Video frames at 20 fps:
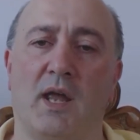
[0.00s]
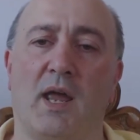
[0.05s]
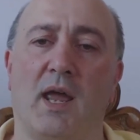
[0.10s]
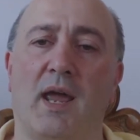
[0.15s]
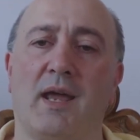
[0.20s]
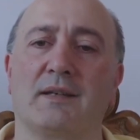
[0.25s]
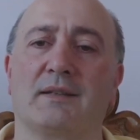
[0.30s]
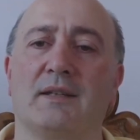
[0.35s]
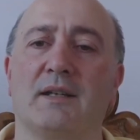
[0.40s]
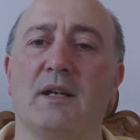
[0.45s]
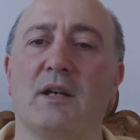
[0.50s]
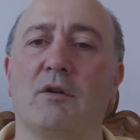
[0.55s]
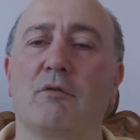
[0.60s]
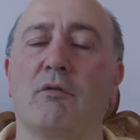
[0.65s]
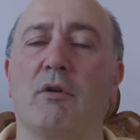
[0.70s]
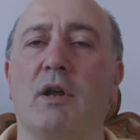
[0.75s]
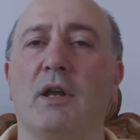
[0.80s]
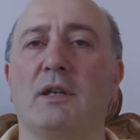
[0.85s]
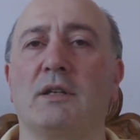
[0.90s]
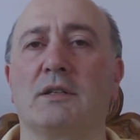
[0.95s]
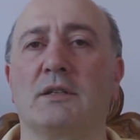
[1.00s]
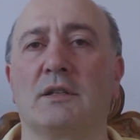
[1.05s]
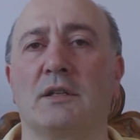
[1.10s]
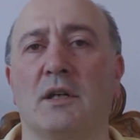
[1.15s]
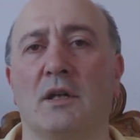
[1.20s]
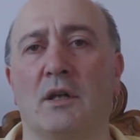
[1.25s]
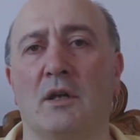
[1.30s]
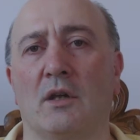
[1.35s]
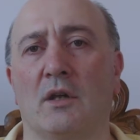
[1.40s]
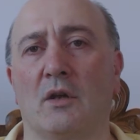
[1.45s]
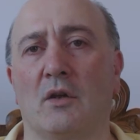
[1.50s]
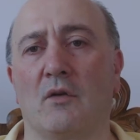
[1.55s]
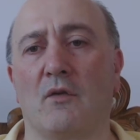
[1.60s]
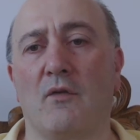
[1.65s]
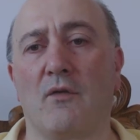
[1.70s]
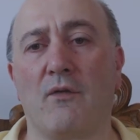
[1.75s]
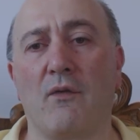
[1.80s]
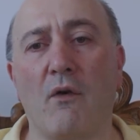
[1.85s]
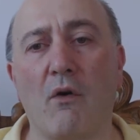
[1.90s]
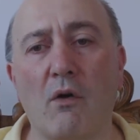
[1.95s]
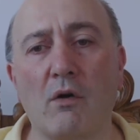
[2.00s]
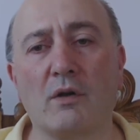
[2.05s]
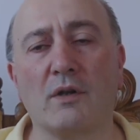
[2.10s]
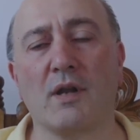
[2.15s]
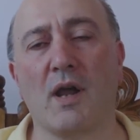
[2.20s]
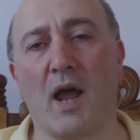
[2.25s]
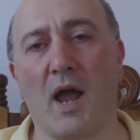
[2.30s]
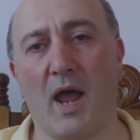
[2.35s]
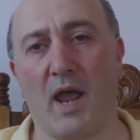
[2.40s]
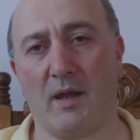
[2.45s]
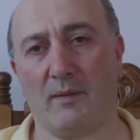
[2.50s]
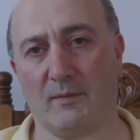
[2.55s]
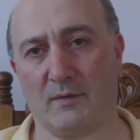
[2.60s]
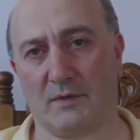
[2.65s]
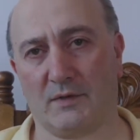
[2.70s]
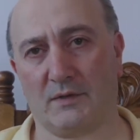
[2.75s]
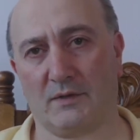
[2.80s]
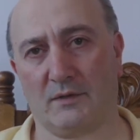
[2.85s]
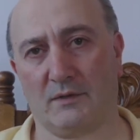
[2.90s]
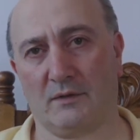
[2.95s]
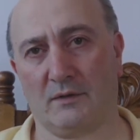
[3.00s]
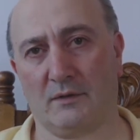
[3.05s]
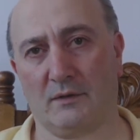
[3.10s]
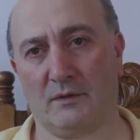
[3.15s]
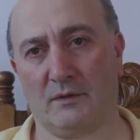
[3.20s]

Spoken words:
has increased 4 times.